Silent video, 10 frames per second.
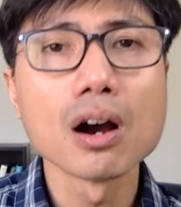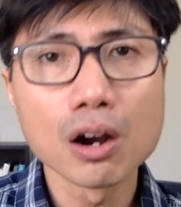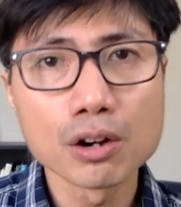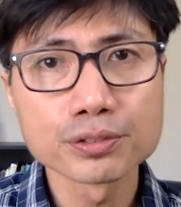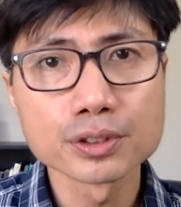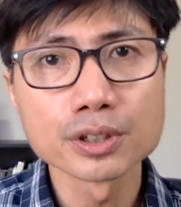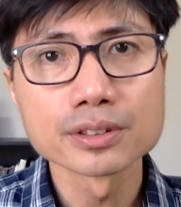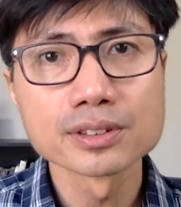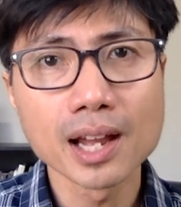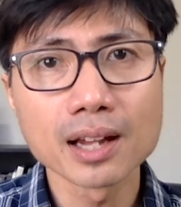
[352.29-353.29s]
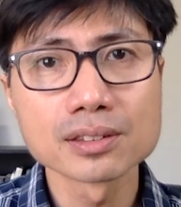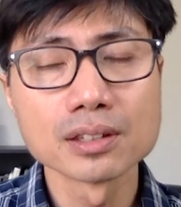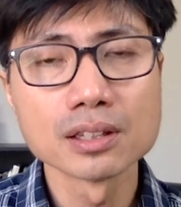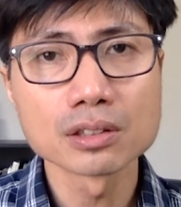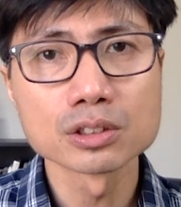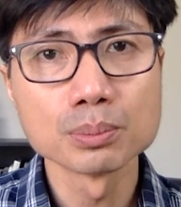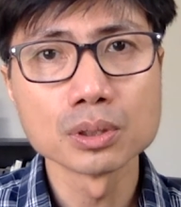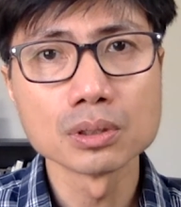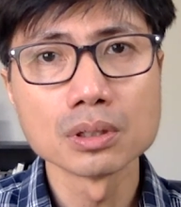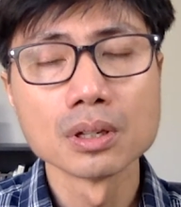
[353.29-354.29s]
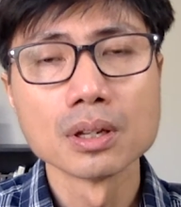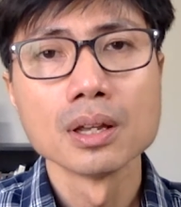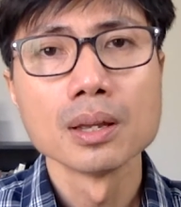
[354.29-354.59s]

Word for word: offer tax-deductible